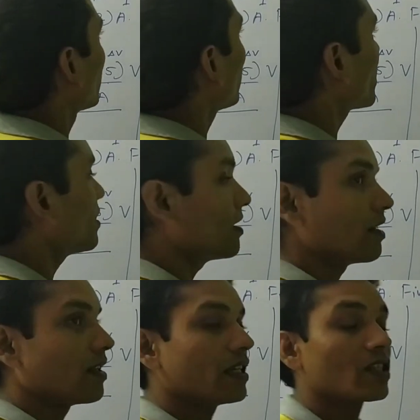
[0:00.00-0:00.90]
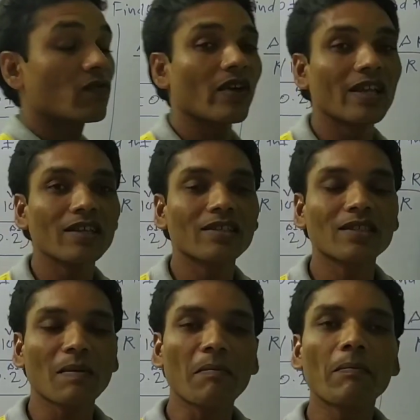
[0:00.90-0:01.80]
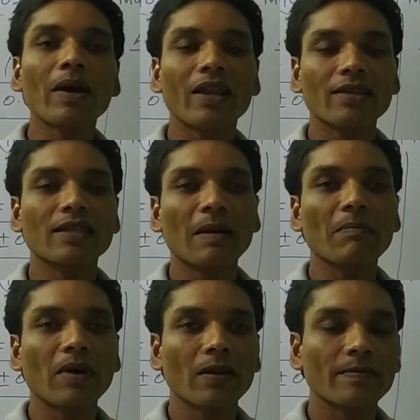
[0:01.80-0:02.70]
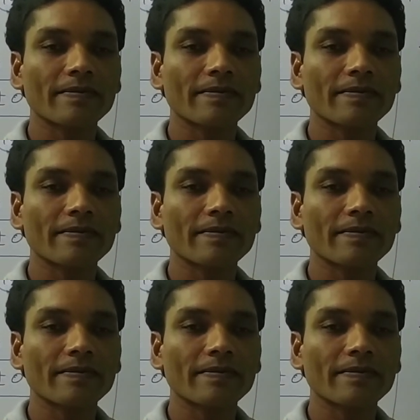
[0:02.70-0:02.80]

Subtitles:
Okay, it is very simple example.